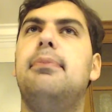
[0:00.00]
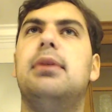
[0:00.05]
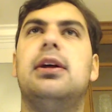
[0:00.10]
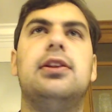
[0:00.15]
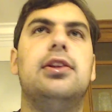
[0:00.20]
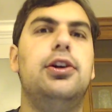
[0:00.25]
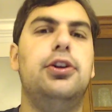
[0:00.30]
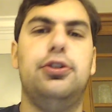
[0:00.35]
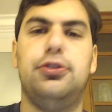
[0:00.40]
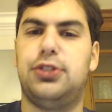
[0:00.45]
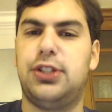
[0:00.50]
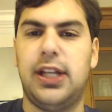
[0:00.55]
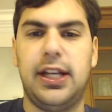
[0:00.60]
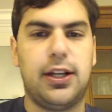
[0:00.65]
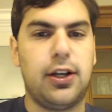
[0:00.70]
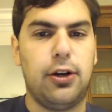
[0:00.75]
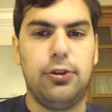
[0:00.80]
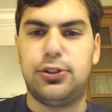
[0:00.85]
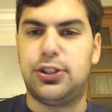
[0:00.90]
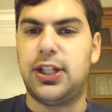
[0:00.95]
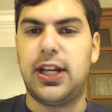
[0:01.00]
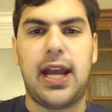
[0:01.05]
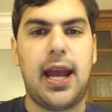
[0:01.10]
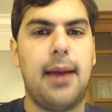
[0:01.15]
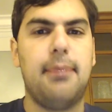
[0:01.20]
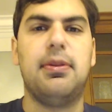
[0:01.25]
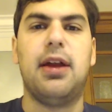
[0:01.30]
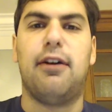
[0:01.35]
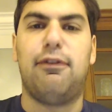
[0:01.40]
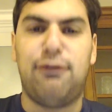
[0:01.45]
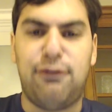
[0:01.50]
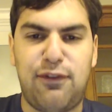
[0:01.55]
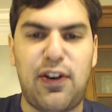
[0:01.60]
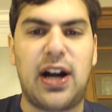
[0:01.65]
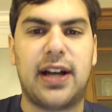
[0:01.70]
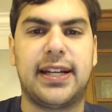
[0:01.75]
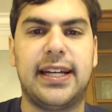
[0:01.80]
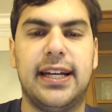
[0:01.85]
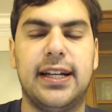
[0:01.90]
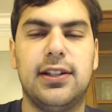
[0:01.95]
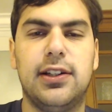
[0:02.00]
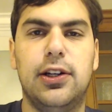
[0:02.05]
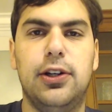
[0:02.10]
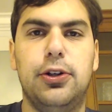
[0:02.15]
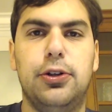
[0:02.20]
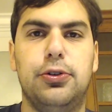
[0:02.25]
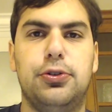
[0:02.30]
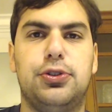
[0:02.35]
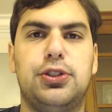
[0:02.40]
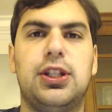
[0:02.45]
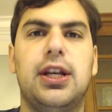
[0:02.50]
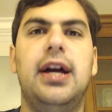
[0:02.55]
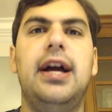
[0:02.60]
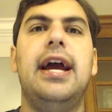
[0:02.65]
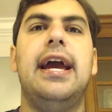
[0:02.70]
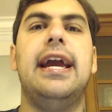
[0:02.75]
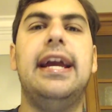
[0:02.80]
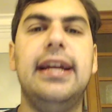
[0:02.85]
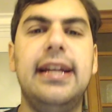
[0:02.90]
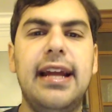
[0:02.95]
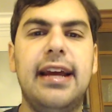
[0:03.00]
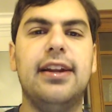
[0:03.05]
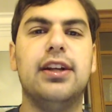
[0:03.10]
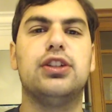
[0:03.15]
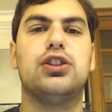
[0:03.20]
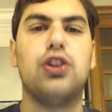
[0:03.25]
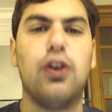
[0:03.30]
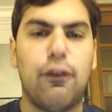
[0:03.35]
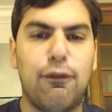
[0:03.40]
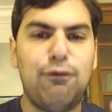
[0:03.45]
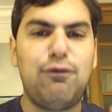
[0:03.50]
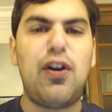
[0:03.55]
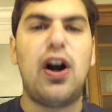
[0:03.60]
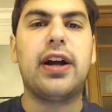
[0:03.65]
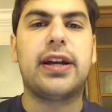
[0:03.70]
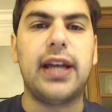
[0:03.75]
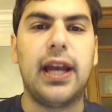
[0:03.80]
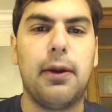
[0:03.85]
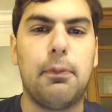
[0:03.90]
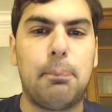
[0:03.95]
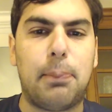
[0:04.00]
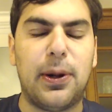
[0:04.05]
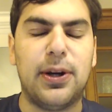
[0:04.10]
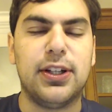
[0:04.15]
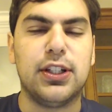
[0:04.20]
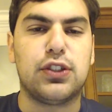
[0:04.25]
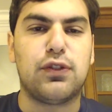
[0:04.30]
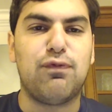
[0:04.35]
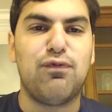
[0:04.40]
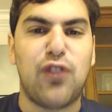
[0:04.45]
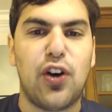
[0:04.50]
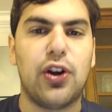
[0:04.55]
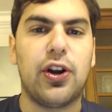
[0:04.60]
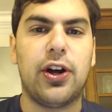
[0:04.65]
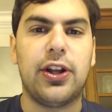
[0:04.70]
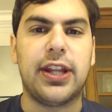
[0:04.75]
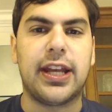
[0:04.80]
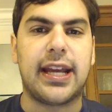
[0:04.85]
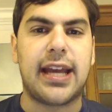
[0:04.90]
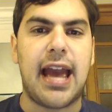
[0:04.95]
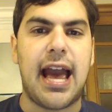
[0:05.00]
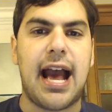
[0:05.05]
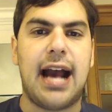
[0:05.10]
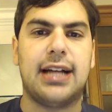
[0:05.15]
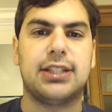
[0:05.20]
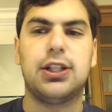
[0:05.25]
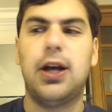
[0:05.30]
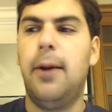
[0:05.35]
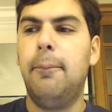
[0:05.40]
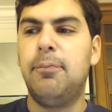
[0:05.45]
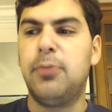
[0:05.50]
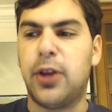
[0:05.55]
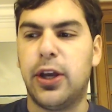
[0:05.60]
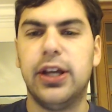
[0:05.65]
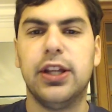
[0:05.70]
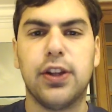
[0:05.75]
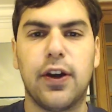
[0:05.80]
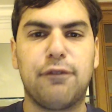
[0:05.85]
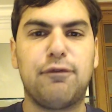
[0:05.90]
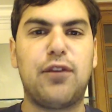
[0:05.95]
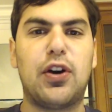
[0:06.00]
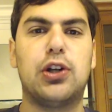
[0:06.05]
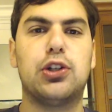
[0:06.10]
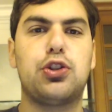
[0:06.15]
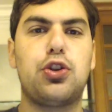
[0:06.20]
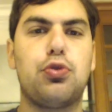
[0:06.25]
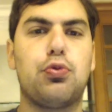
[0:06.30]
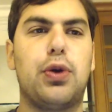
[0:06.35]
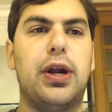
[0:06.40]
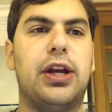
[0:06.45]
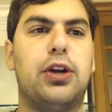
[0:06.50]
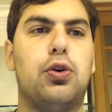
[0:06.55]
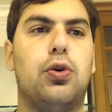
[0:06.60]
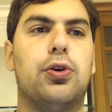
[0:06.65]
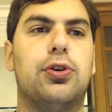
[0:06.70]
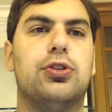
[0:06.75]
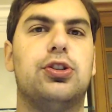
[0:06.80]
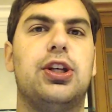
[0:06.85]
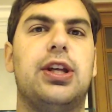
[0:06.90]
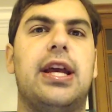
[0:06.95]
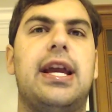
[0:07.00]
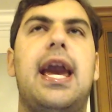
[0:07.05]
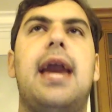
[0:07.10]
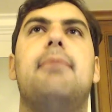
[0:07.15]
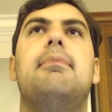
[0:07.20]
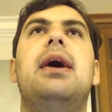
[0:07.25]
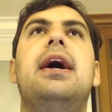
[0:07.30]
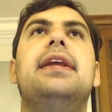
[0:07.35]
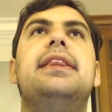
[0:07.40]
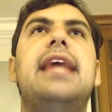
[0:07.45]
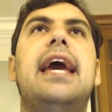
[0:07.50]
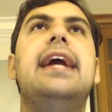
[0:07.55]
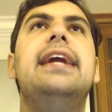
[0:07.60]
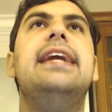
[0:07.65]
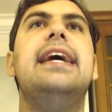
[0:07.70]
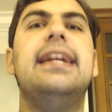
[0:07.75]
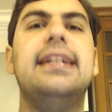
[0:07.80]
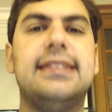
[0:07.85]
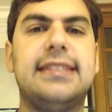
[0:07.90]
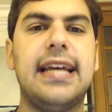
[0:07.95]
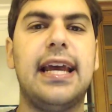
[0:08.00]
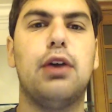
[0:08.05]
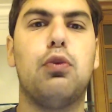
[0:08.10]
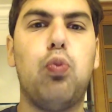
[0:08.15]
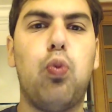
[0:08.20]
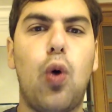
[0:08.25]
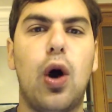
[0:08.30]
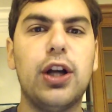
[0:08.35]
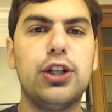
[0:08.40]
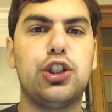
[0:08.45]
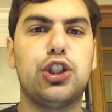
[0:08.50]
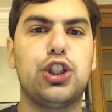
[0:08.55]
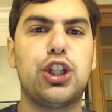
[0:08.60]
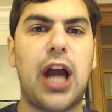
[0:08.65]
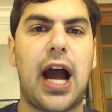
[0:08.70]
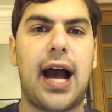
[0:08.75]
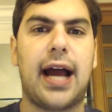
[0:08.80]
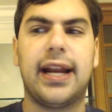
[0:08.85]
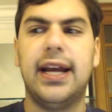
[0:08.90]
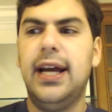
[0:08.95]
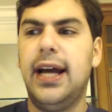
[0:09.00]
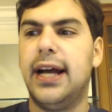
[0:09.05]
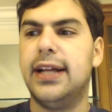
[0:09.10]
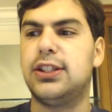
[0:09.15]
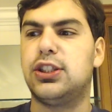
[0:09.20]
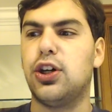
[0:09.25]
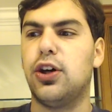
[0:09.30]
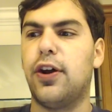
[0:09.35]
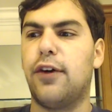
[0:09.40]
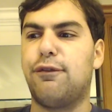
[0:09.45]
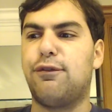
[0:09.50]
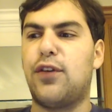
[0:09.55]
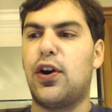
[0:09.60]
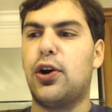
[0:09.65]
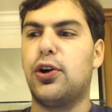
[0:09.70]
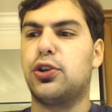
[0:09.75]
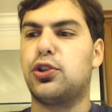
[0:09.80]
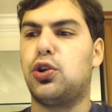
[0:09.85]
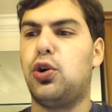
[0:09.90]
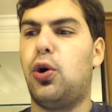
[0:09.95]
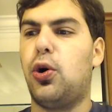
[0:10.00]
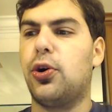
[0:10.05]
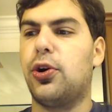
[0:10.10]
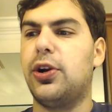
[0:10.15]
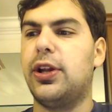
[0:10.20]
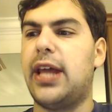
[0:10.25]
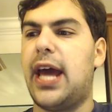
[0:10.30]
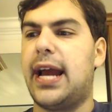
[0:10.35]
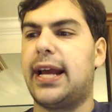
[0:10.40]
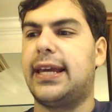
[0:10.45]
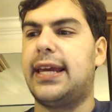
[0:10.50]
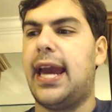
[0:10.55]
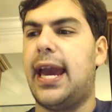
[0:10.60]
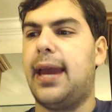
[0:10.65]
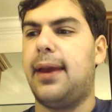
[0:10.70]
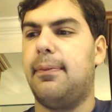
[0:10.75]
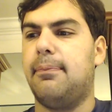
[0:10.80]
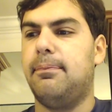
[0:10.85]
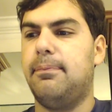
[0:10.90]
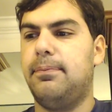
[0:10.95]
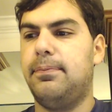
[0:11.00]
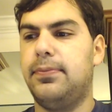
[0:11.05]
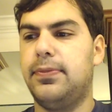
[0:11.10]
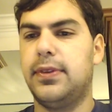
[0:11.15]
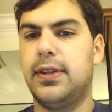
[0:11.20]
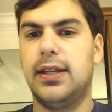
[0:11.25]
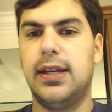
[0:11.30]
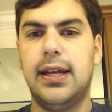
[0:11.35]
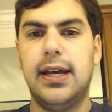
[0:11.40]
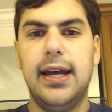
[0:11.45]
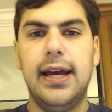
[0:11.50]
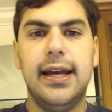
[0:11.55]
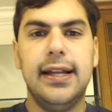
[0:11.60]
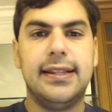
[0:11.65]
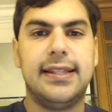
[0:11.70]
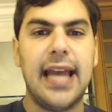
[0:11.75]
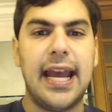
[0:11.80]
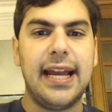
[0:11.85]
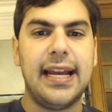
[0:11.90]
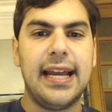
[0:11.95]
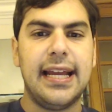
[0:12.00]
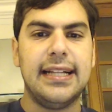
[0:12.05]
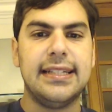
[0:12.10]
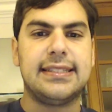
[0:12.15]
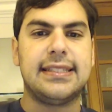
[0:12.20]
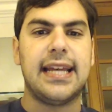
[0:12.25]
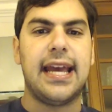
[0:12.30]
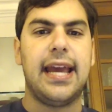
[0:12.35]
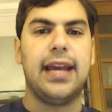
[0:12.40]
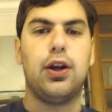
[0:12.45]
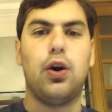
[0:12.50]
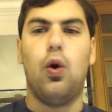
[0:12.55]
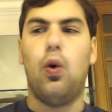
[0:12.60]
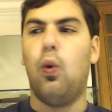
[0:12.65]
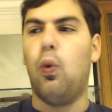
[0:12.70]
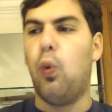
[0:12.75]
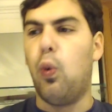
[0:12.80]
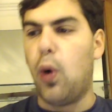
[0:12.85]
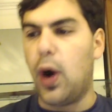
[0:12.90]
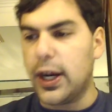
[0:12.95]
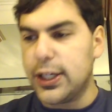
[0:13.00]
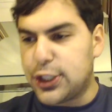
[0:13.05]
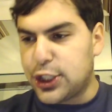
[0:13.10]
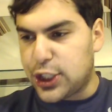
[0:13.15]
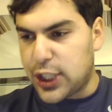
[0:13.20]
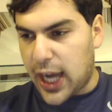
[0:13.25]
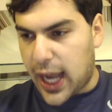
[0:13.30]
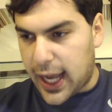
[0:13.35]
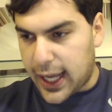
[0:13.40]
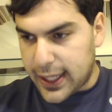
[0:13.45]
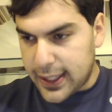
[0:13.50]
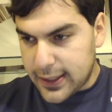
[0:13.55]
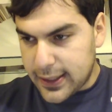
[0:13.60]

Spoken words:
to lose. He coached the game to fucking lose. He needed to fucking put his foot on the gas in the first 3 quarters of the game. They didn't take one shot until the 3rd quarter of that game. They didn't take one shot.